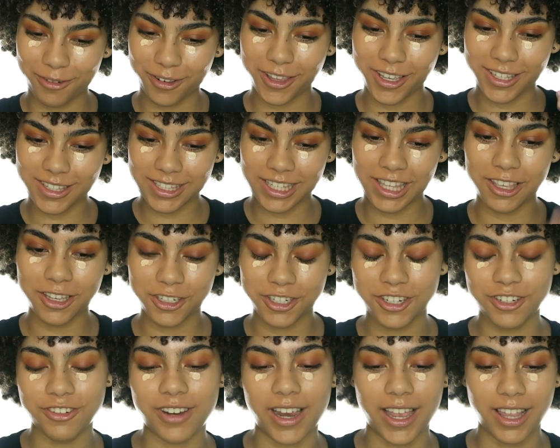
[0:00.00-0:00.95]
for the concealer to
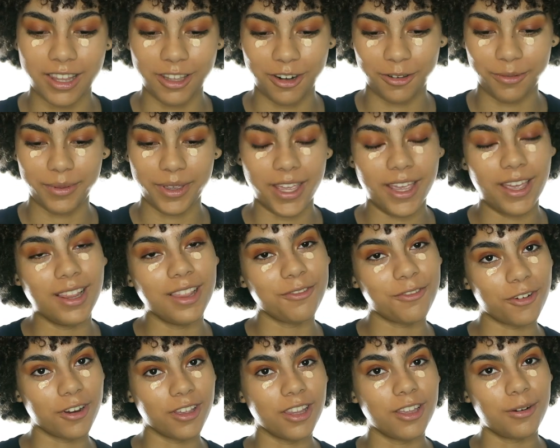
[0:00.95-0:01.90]
dry a little bit
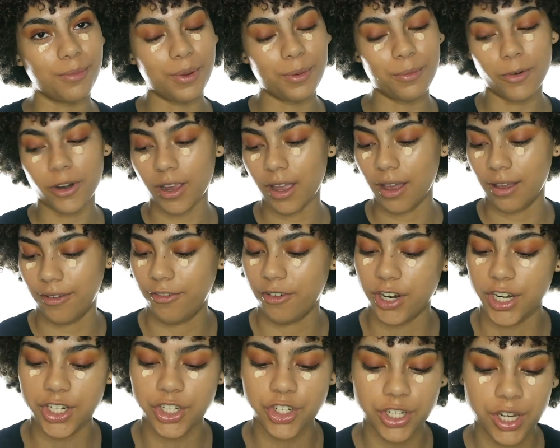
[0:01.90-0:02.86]
for a little bit more
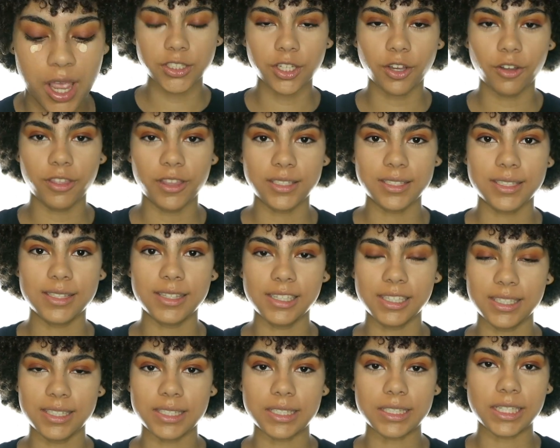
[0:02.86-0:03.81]
coverage. So this is the
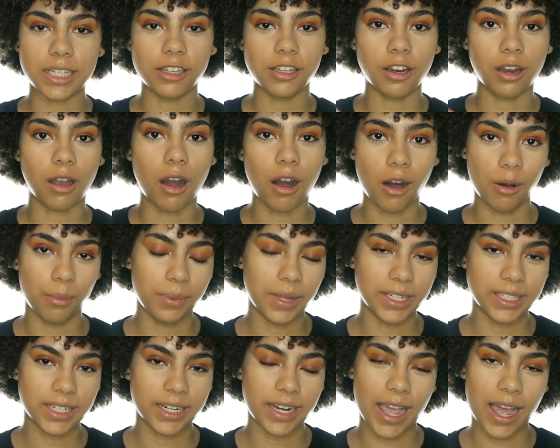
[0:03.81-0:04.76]
concealer all
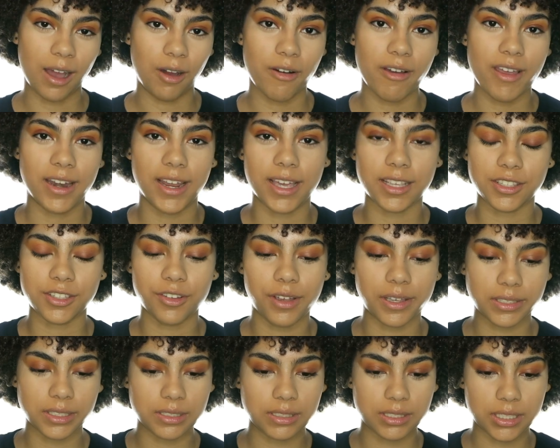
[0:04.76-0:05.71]
blended out, and as you
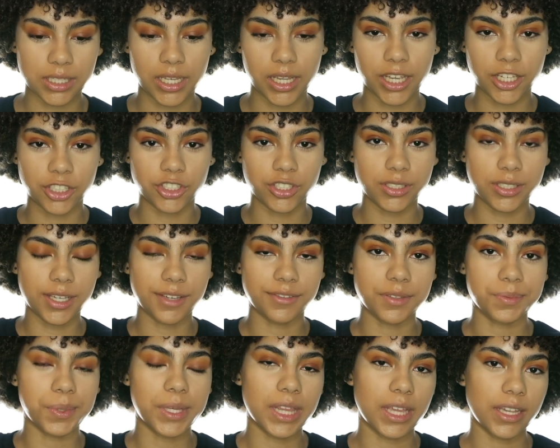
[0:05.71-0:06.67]
guys can see, it just
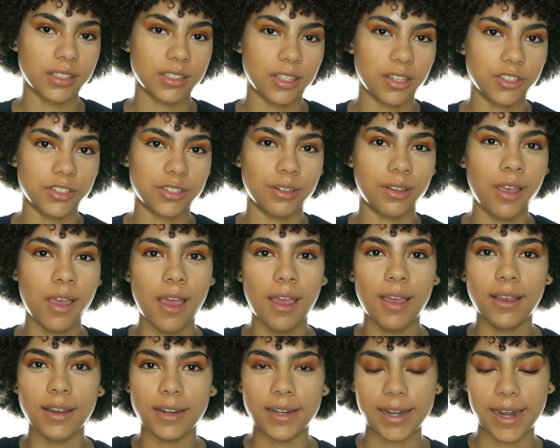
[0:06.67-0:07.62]
gives me like such a
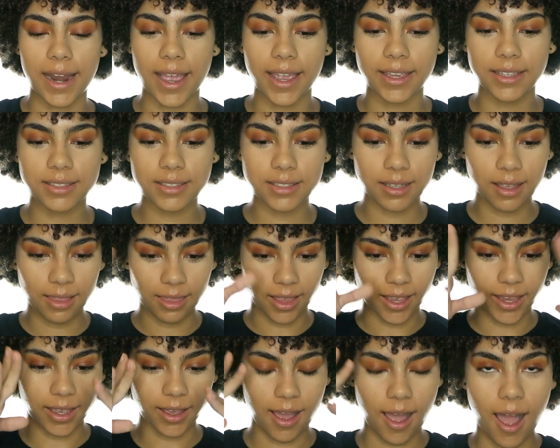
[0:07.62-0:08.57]
nice
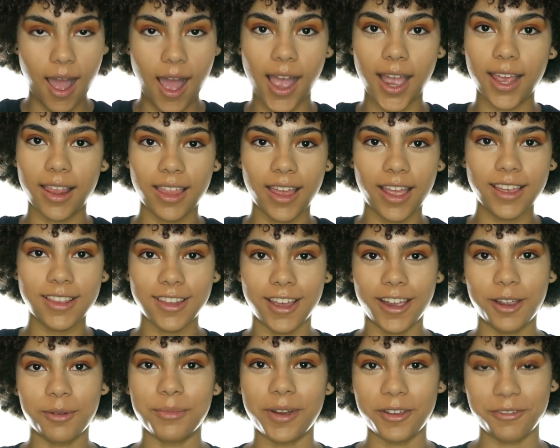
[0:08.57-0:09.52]
like highlight.
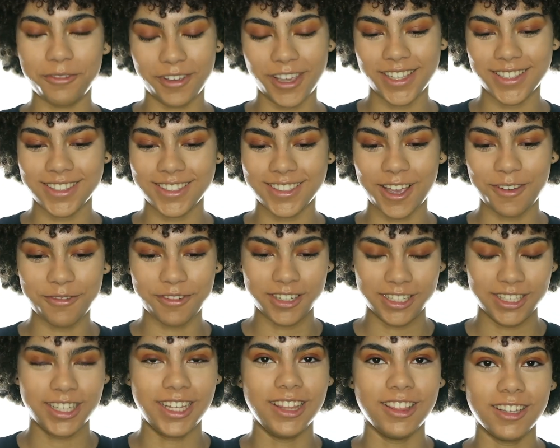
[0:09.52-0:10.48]
Like my face
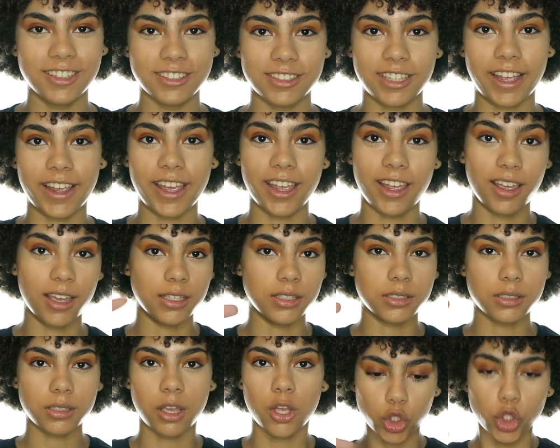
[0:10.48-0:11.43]
definitely looks like it
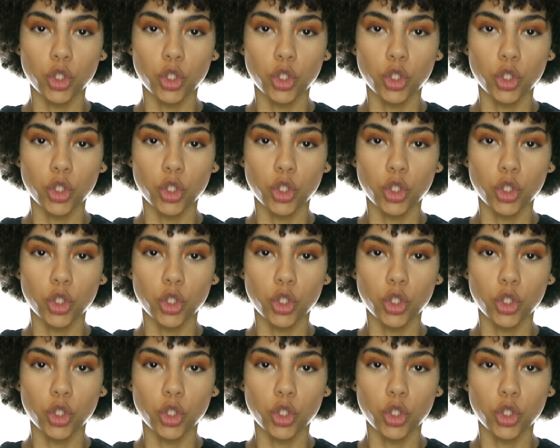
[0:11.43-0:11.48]
has